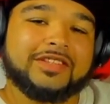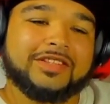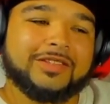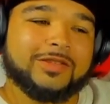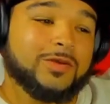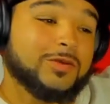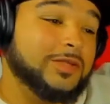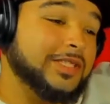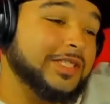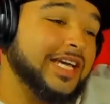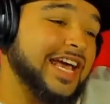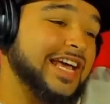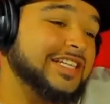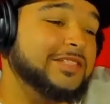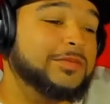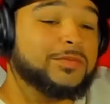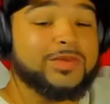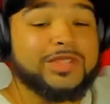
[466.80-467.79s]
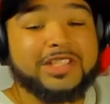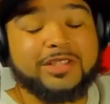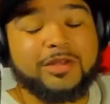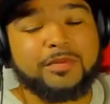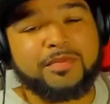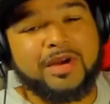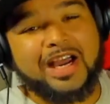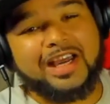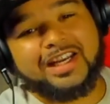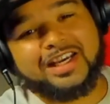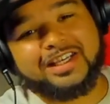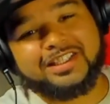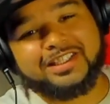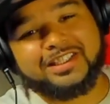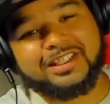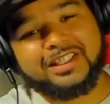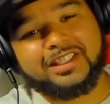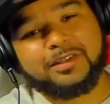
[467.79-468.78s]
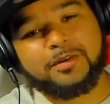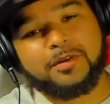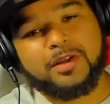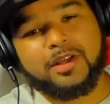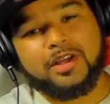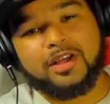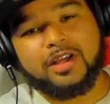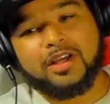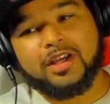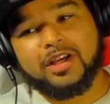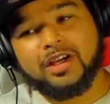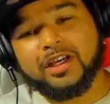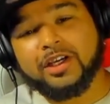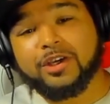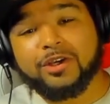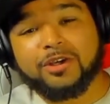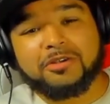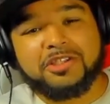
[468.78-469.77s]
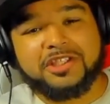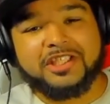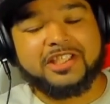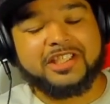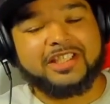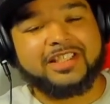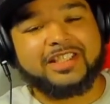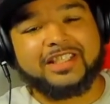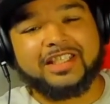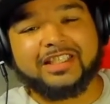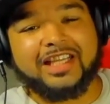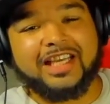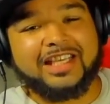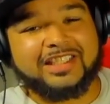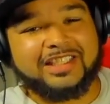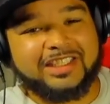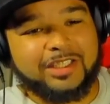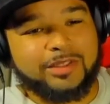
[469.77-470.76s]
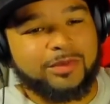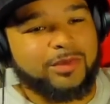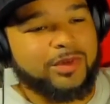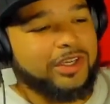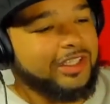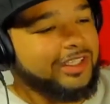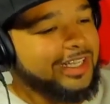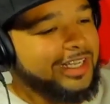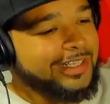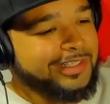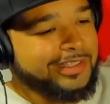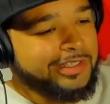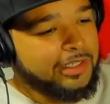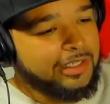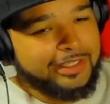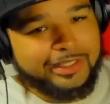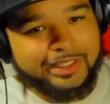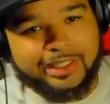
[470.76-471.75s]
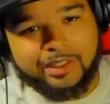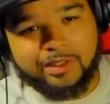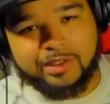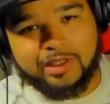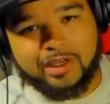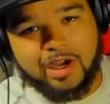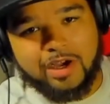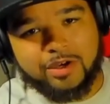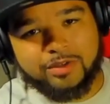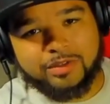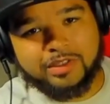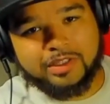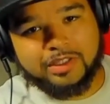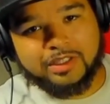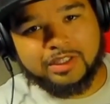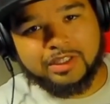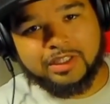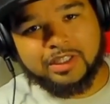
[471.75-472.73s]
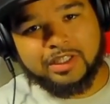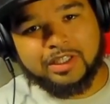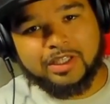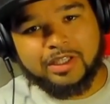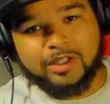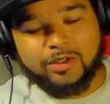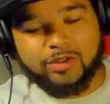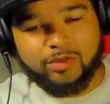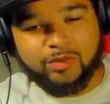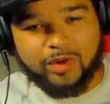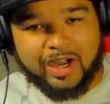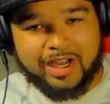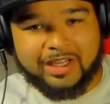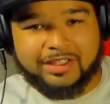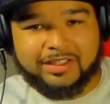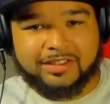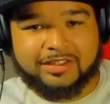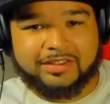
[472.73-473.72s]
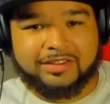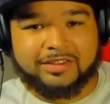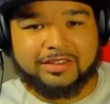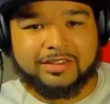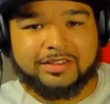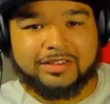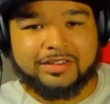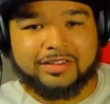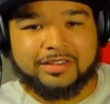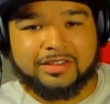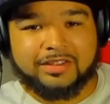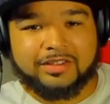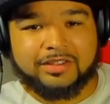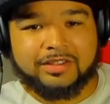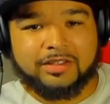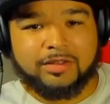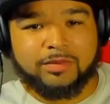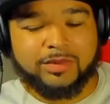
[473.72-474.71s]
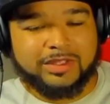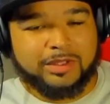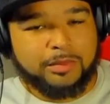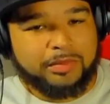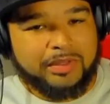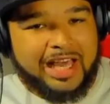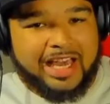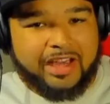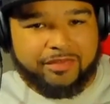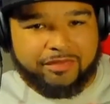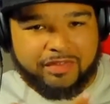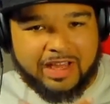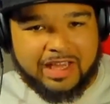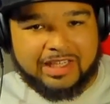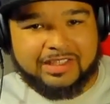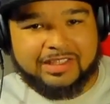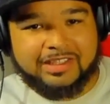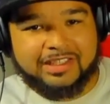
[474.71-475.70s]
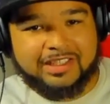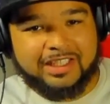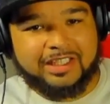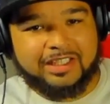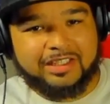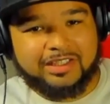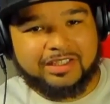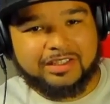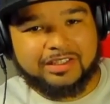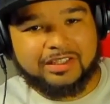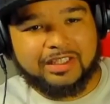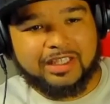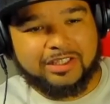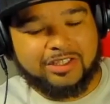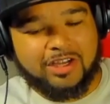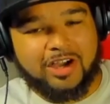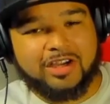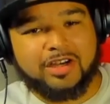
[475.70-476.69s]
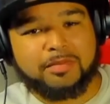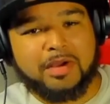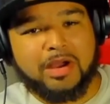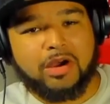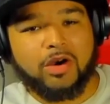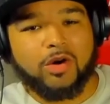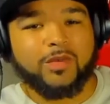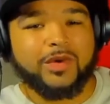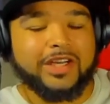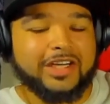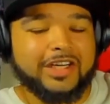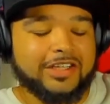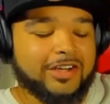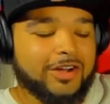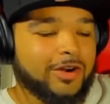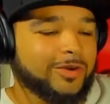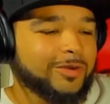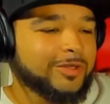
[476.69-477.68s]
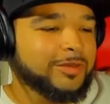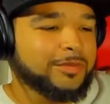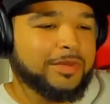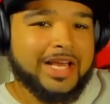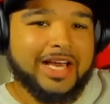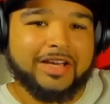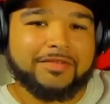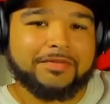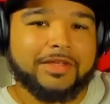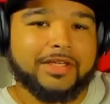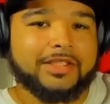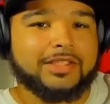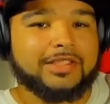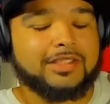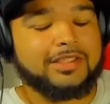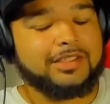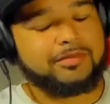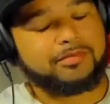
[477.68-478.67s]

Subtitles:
Who's the gangster? We still buy that shit. Gucci just did that shit, what, like a year ago? Right? With the blackface shit. Talking about, oh, we didn't know it was blackface.